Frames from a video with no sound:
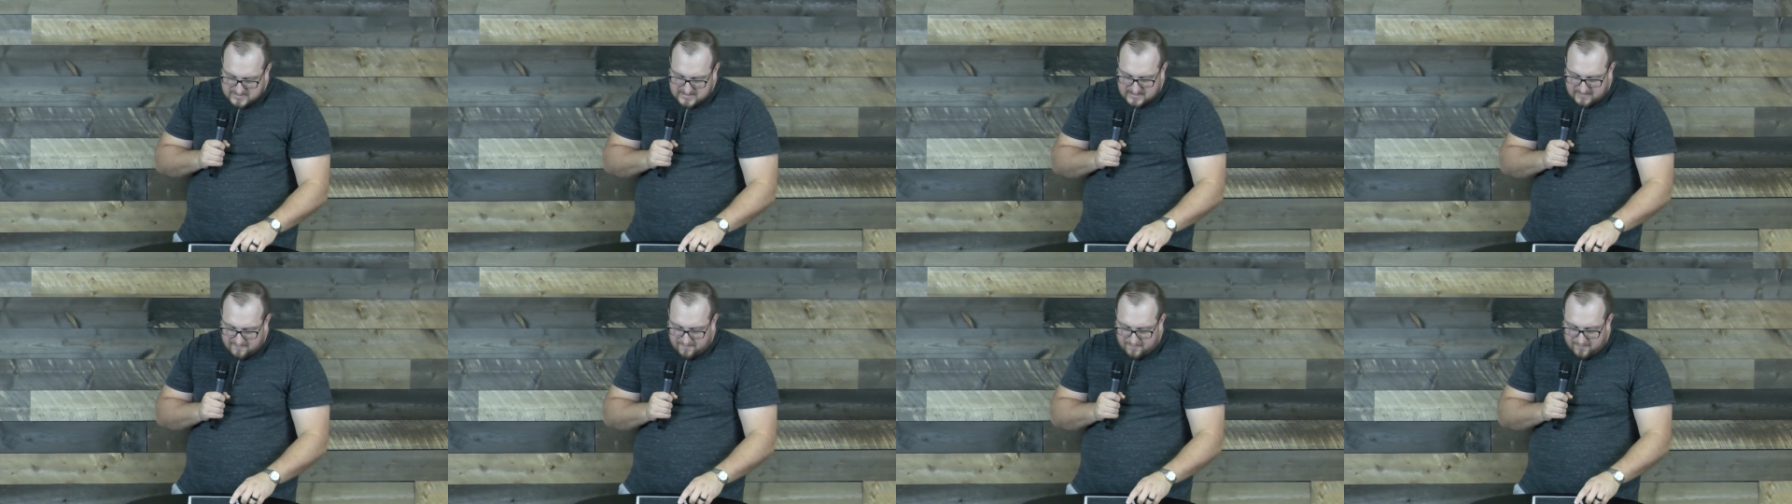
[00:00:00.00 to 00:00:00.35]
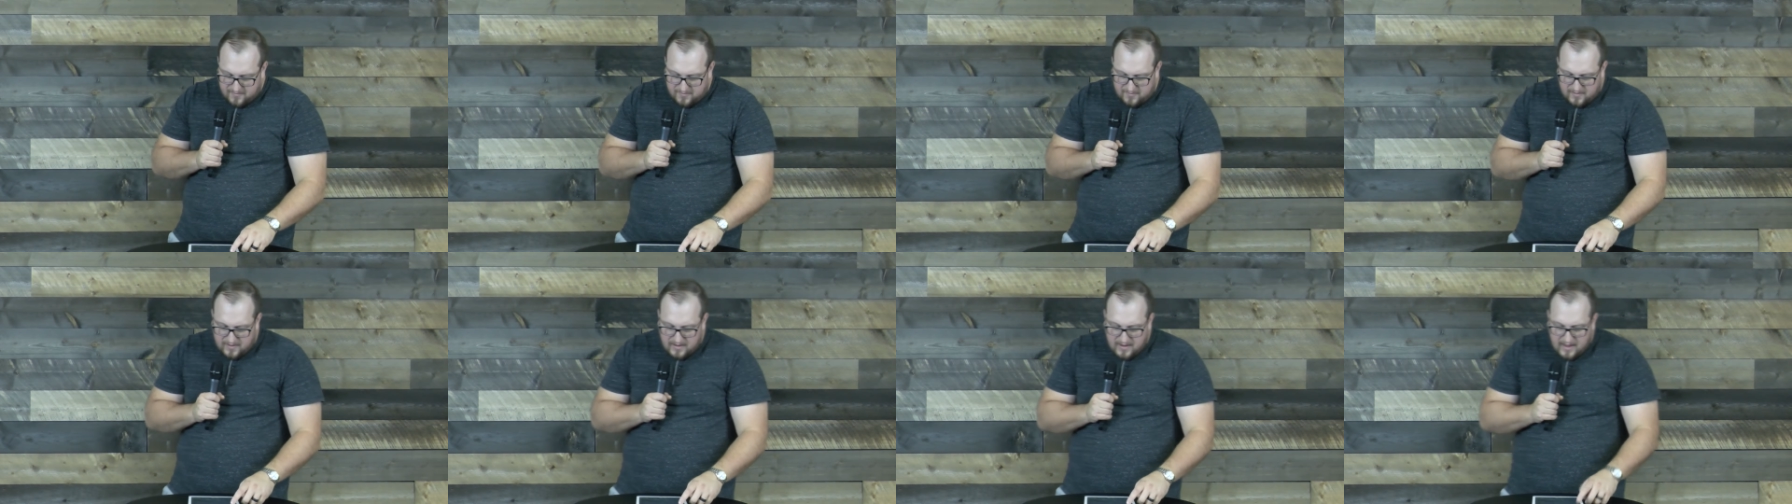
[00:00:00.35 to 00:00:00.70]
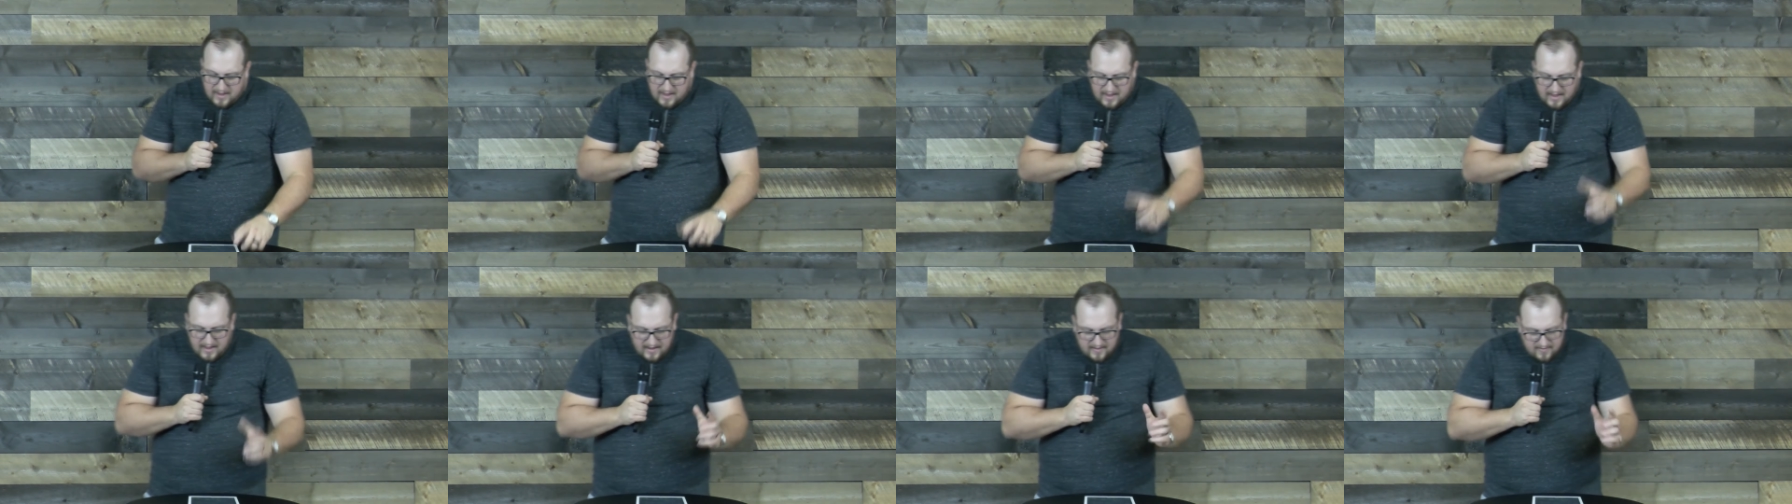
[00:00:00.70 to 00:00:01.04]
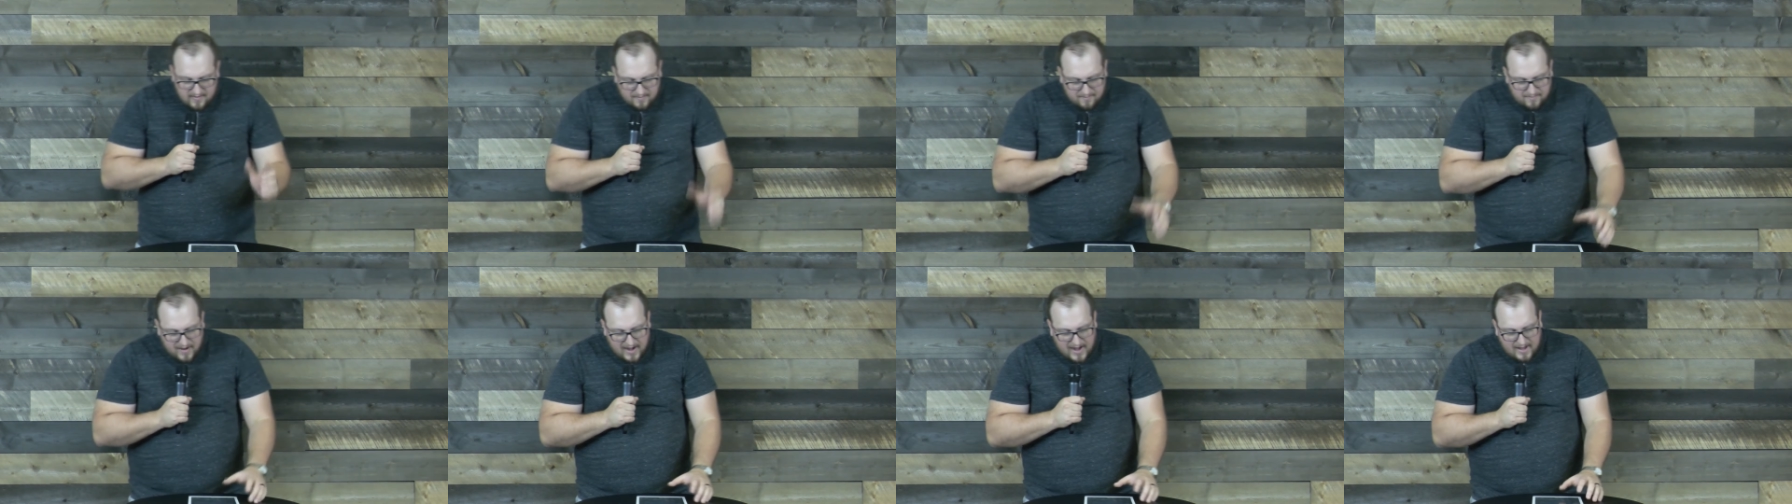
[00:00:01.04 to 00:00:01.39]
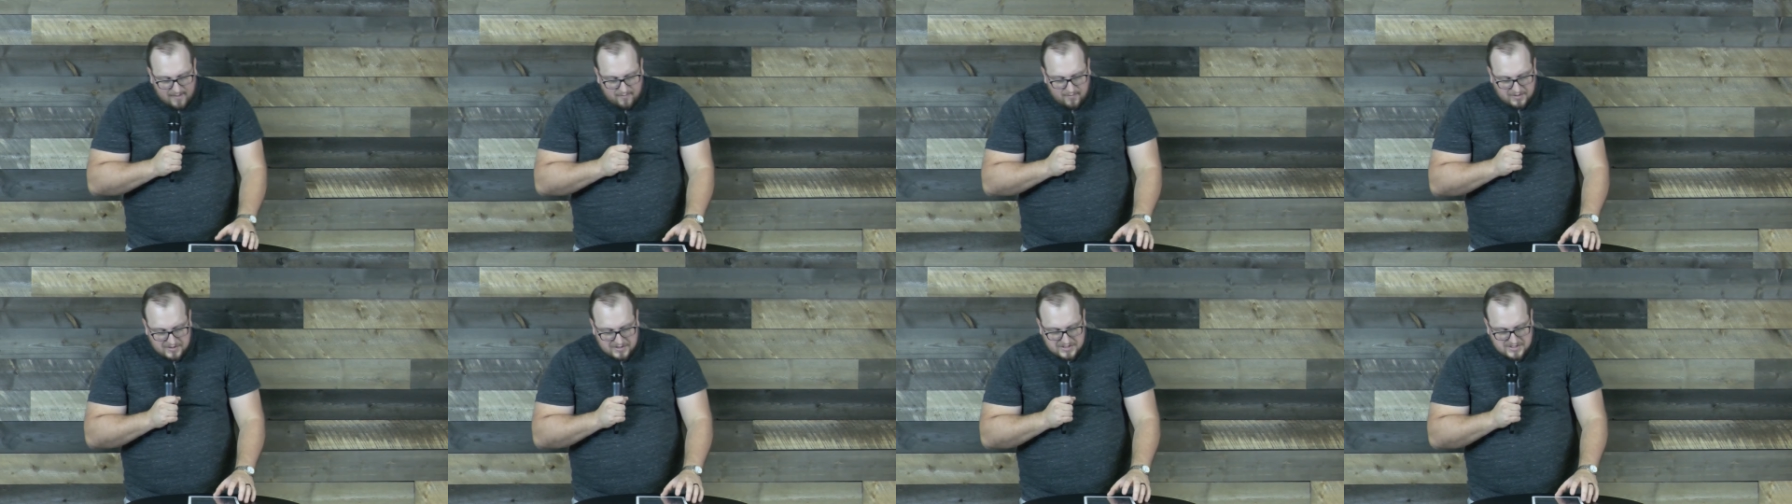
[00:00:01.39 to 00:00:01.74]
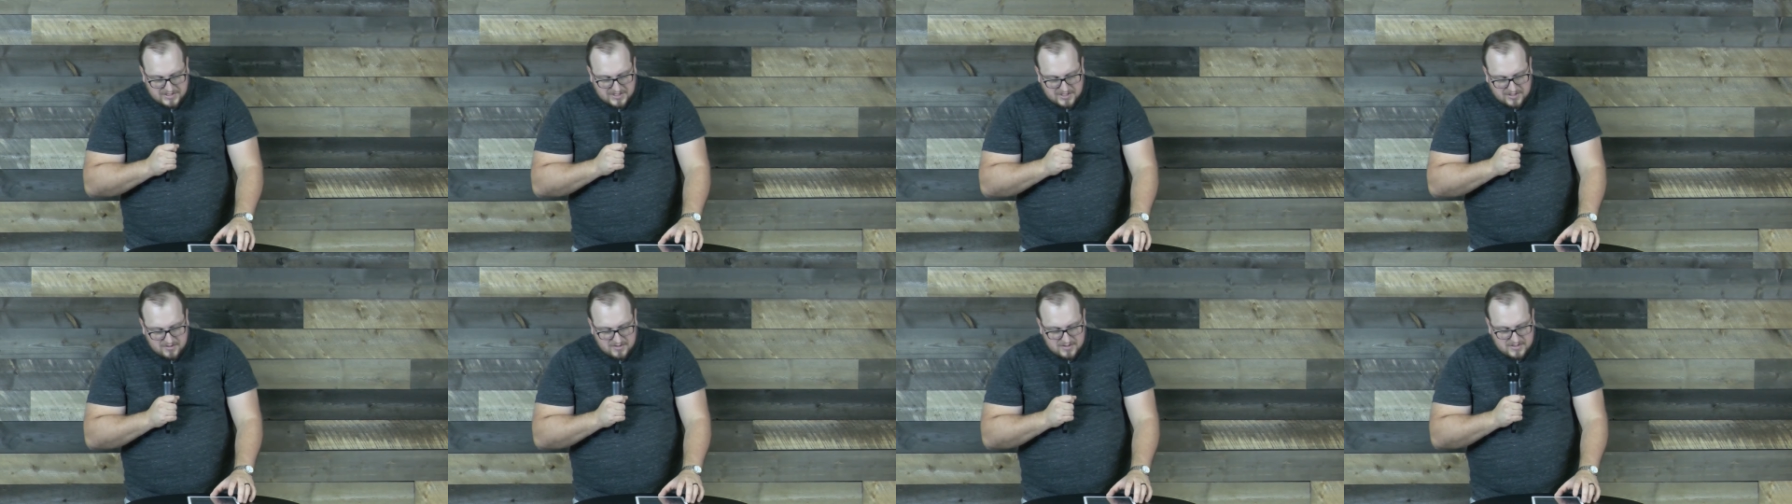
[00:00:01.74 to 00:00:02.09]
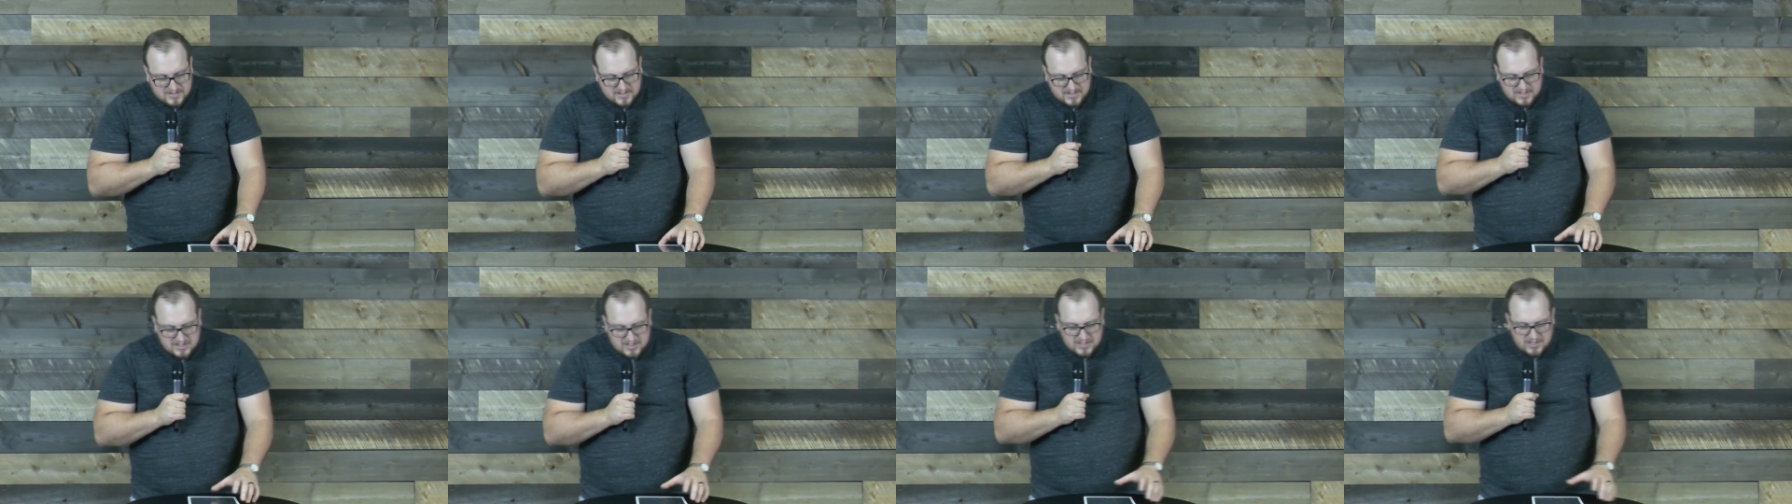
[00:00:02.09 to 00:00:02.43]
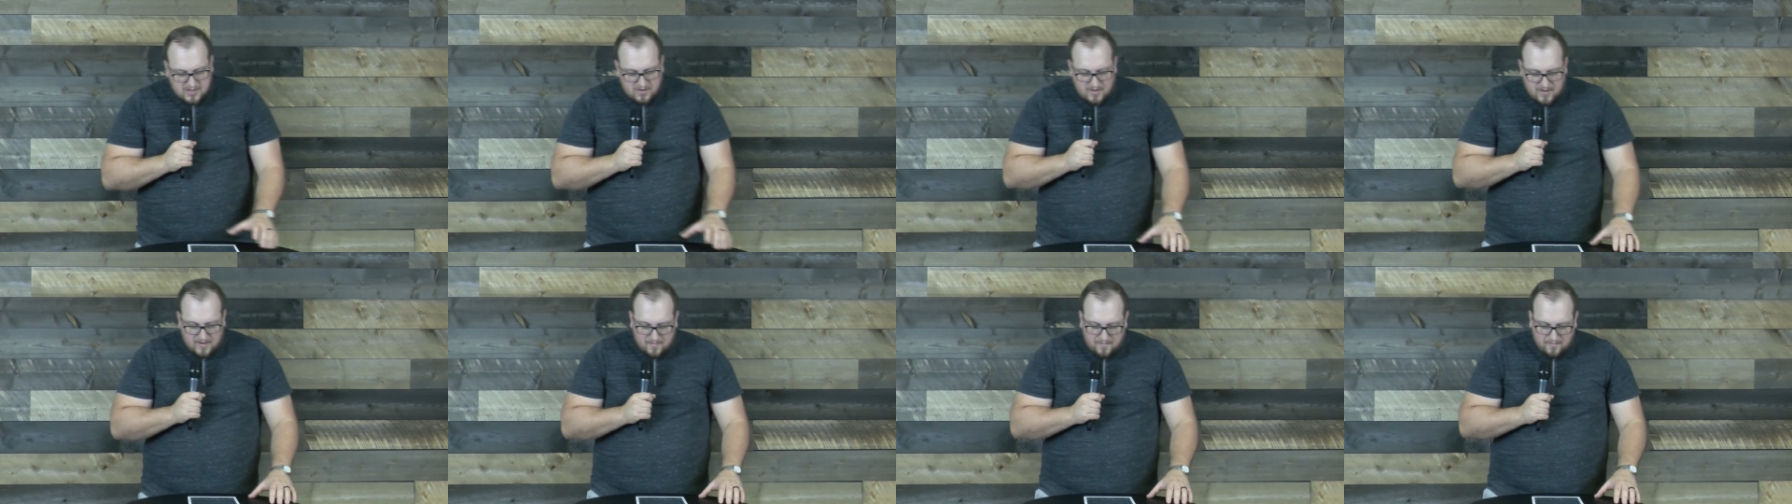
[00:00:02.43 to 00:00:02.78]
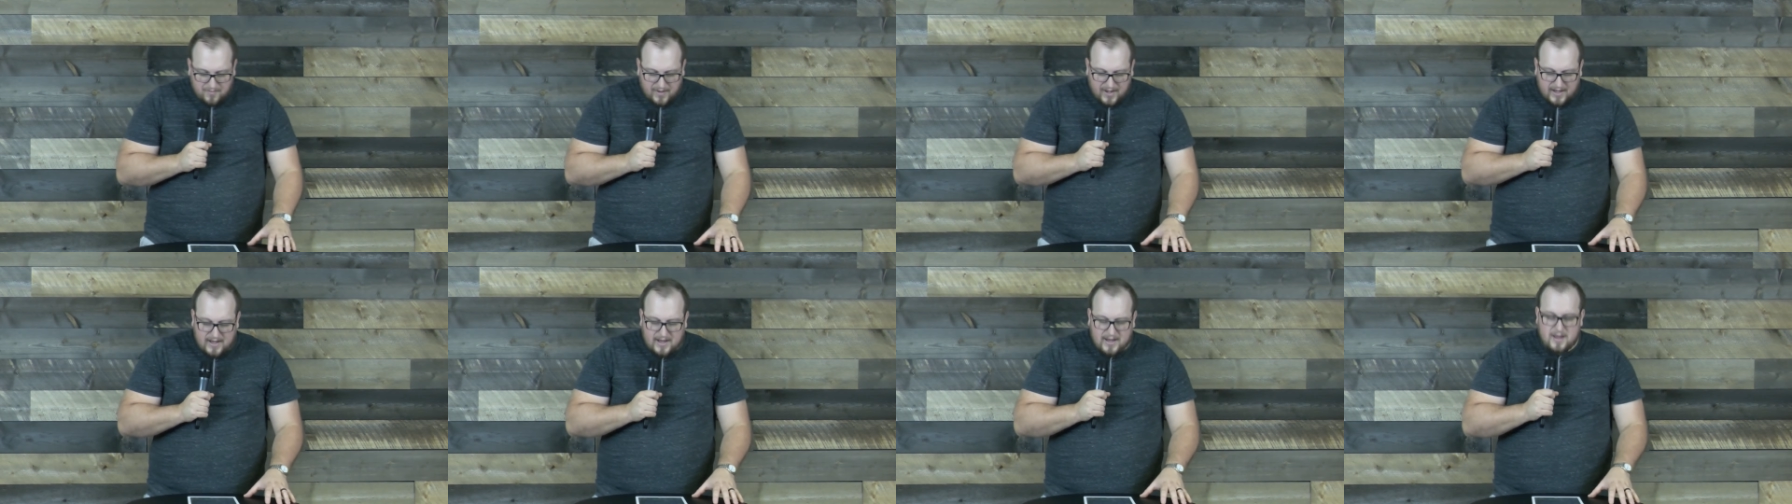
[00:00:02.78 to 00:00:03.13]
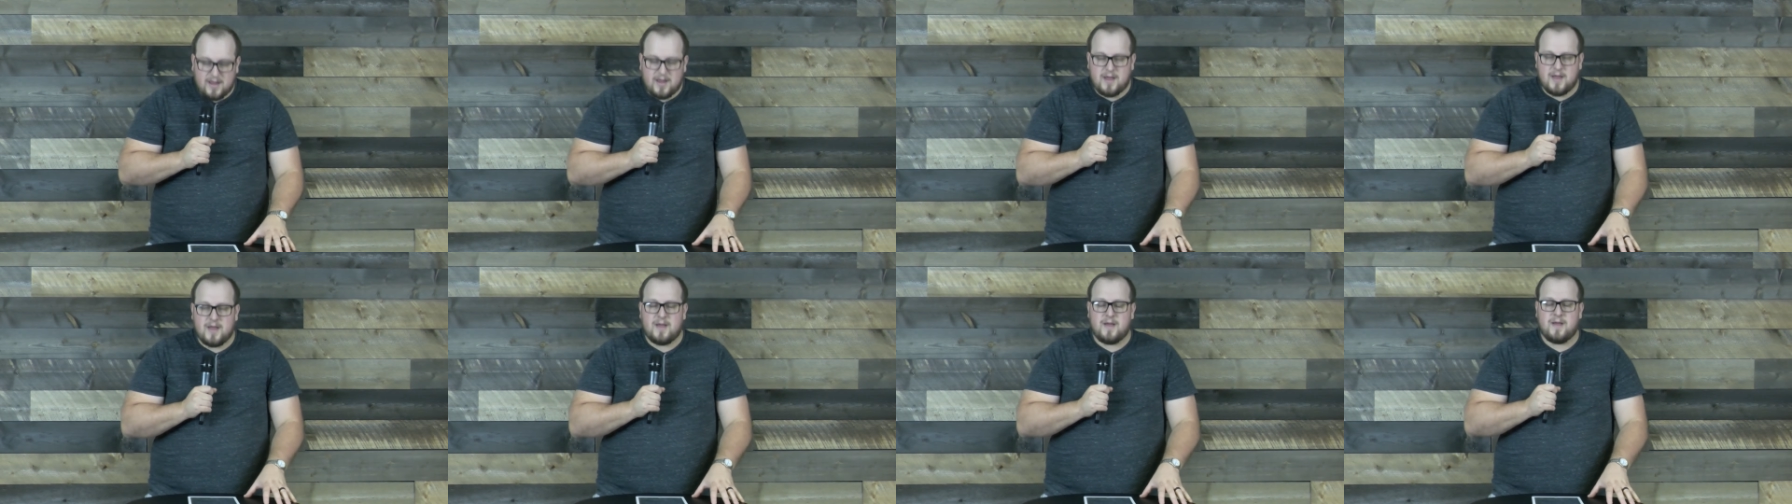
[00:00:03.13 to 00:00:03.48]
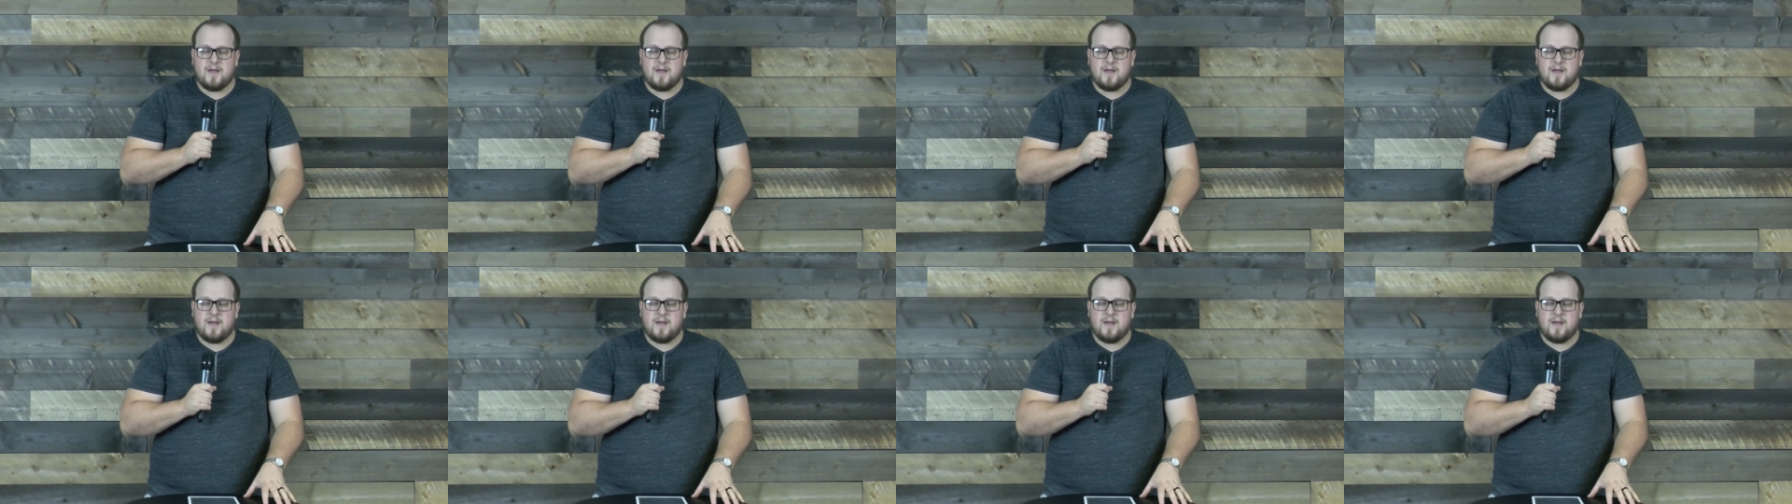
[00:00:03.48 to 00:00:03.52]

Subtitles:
See, fruit in the Bible is used in showing meaning